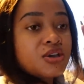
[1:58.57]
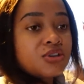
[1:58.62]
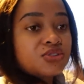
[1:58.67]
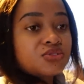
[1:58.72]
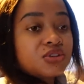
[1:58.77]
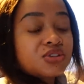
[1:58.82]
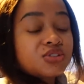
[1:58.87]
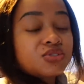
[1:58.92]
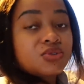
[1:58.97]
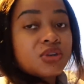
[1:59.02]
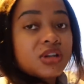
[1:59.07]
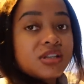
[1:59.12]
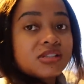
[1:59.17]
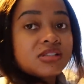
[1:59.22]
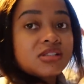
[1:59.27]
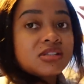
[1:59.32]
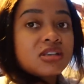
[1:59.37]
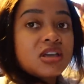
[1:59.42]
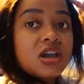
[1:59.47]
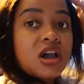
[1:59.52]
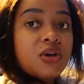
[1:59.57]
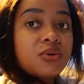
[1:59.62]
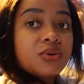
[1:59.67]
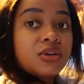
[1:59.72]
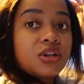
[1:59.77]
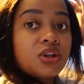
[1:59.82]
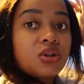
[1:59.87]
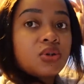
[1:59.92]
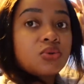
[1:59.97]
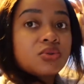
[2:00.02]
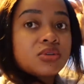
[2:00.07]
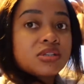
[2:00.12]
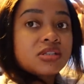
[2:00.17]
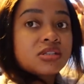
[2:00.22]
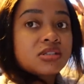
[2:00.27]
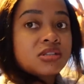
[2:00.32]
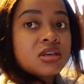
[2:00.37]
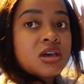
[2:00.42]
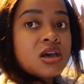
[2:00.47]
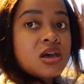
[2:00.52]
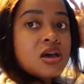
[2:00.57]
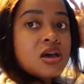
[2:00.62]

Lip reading: so that you can see how it looks